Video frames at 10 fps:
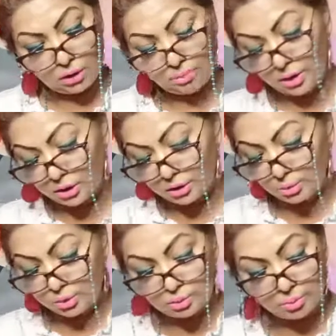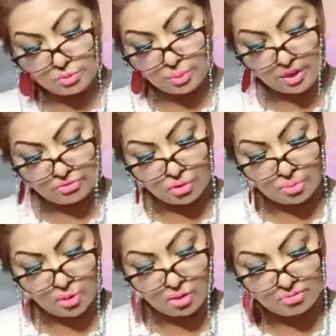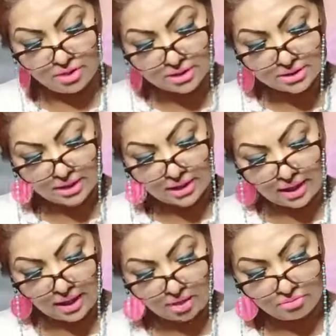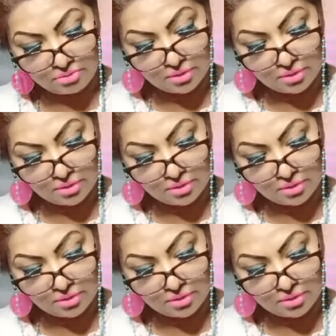Because you want to move away from conflict and have